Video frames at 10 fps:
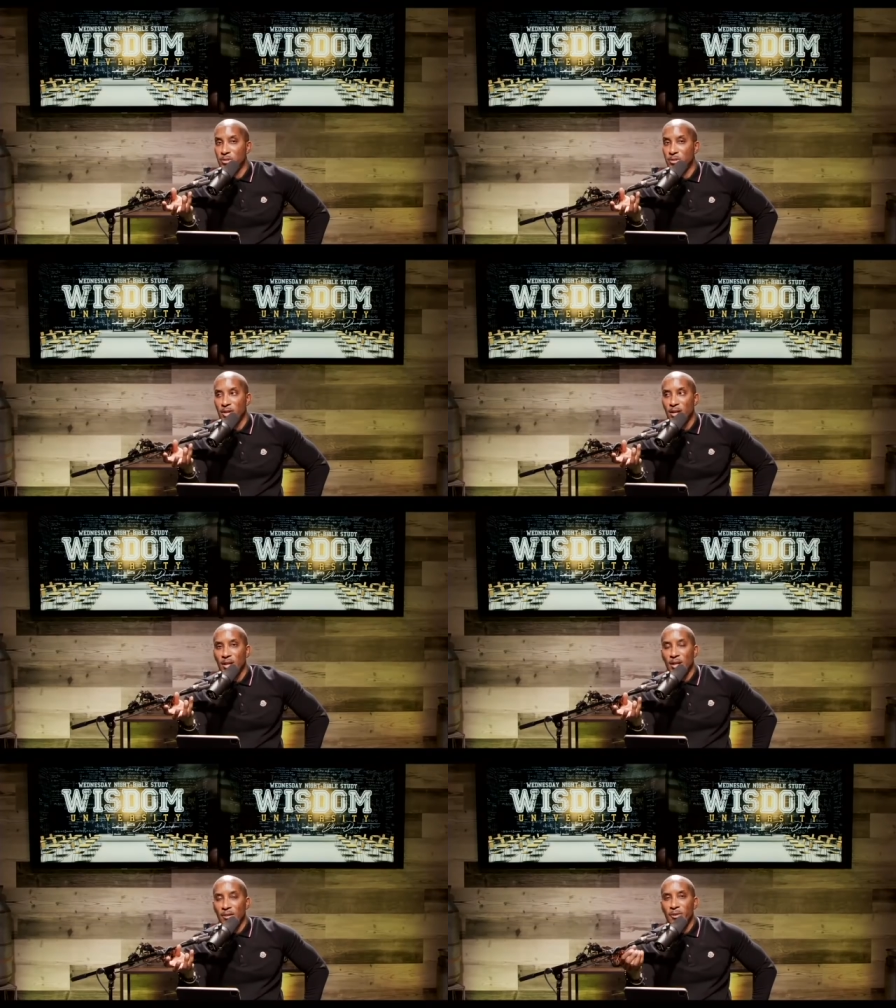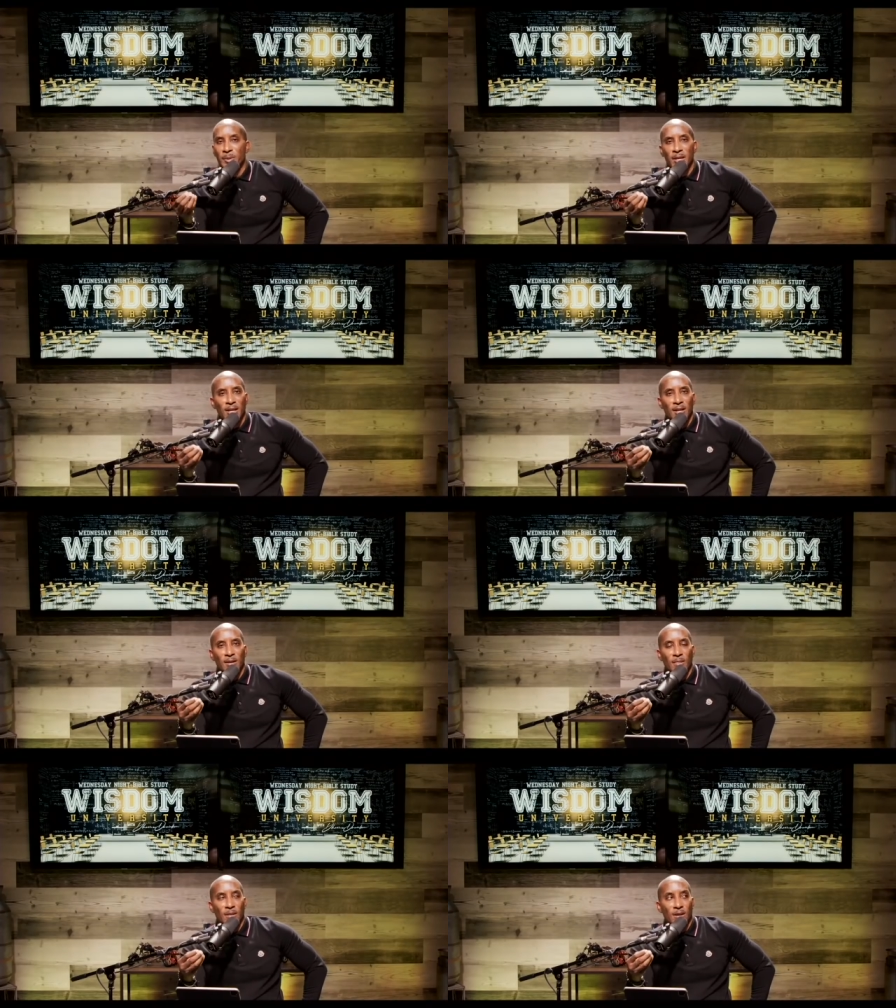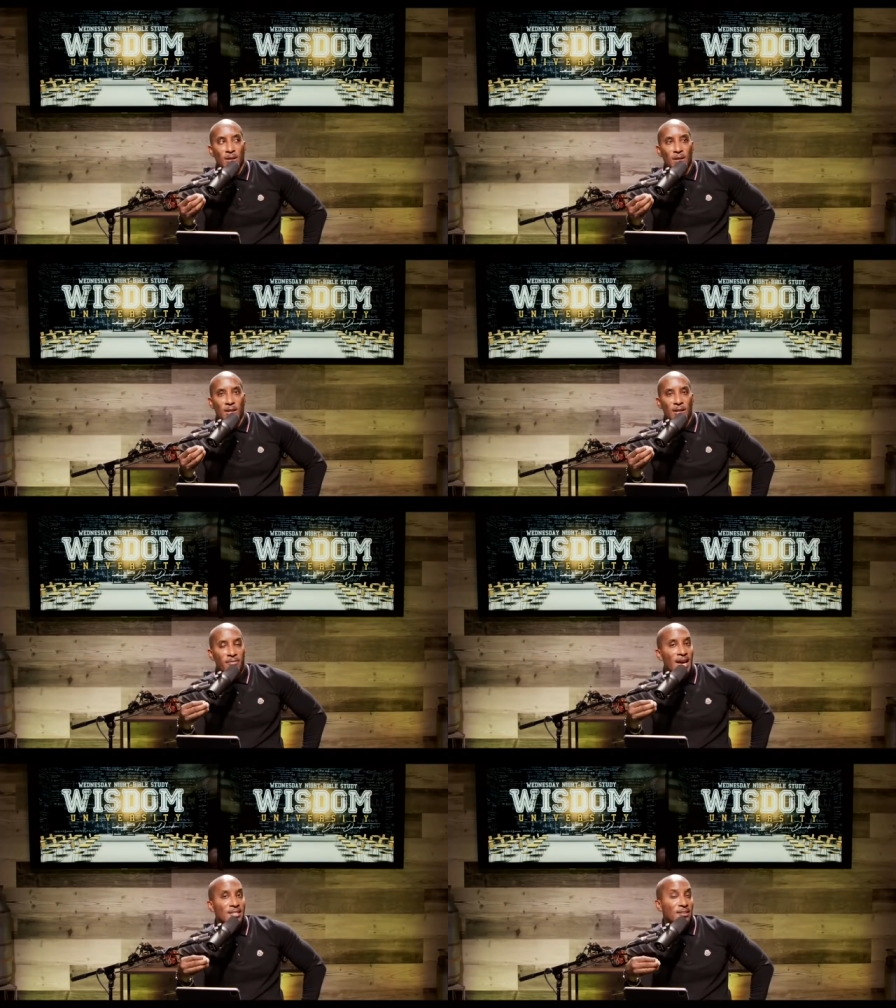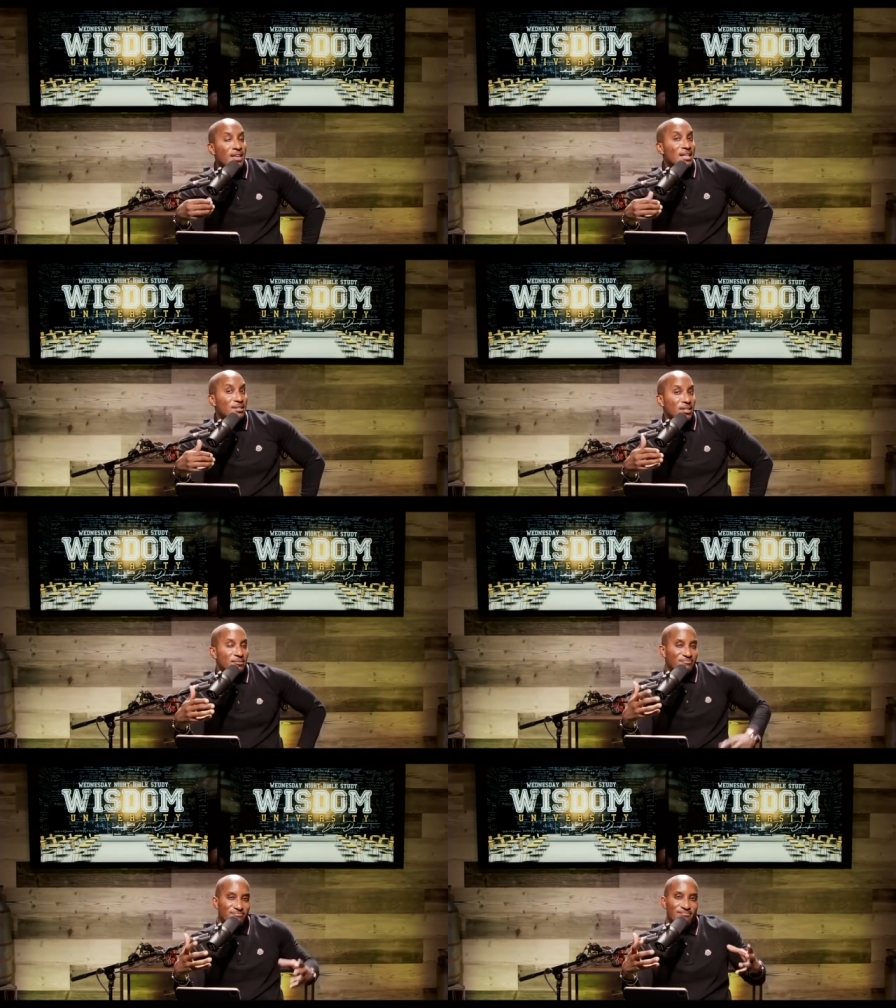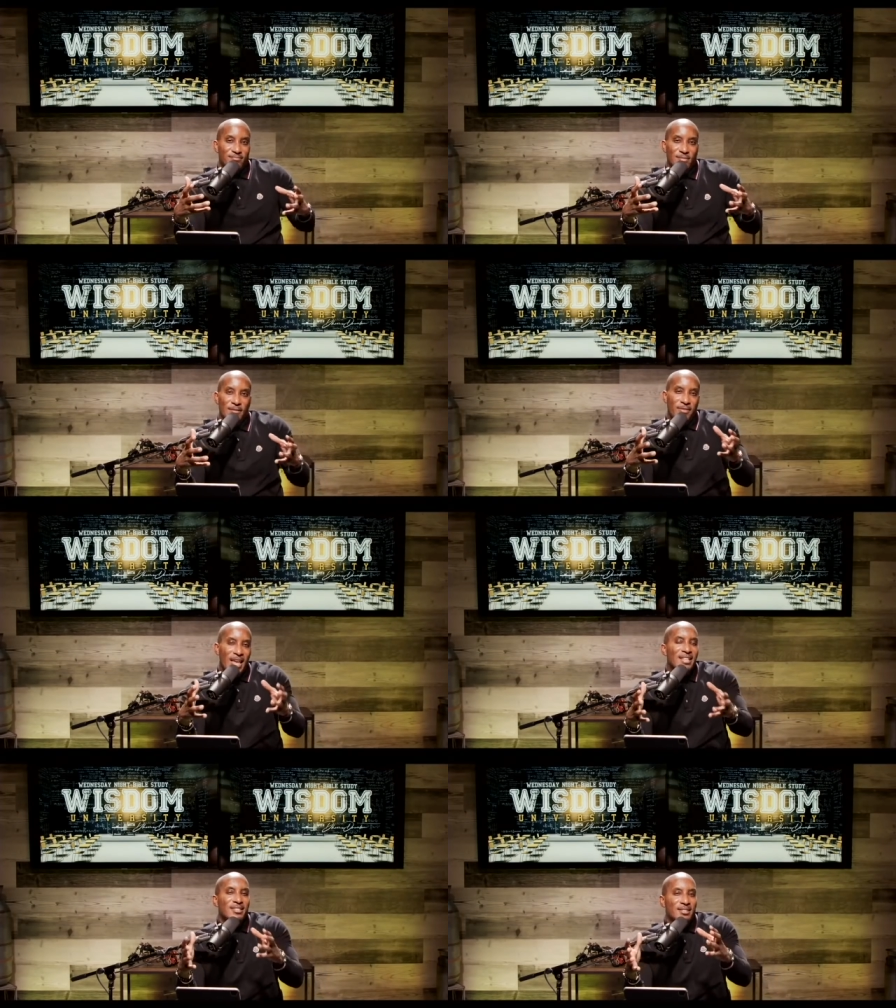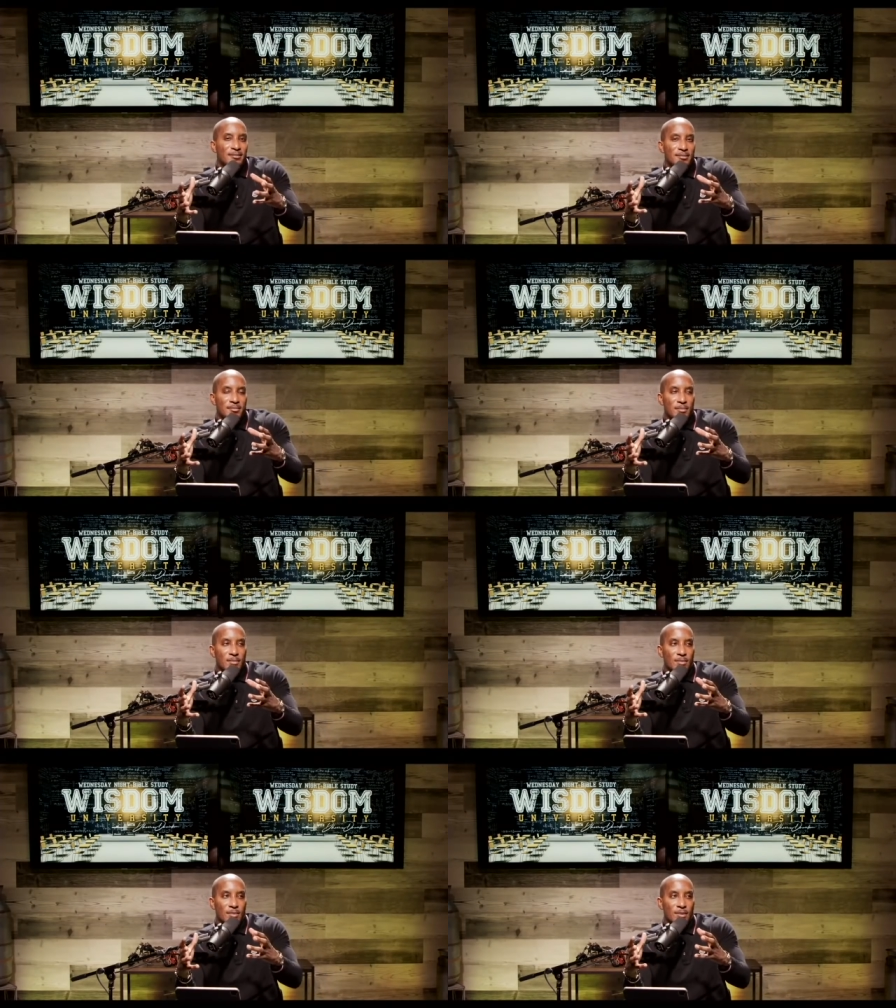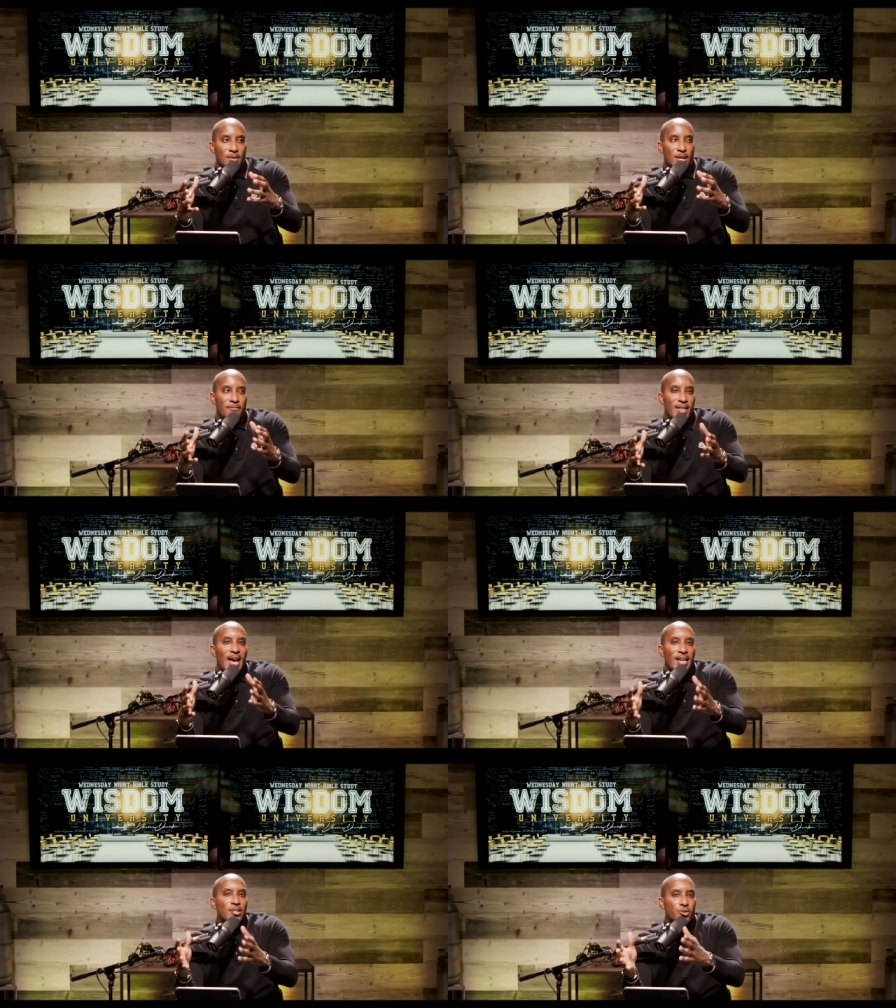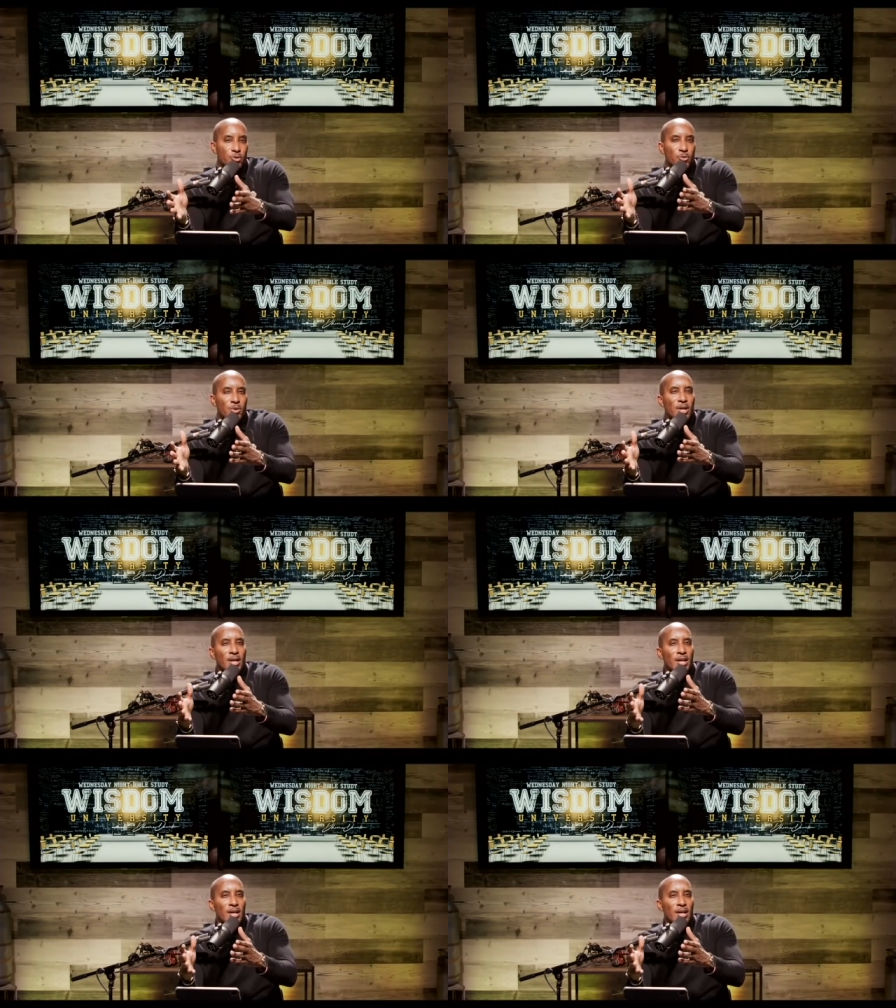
you to feel me. If that's if that's if that's if that is true,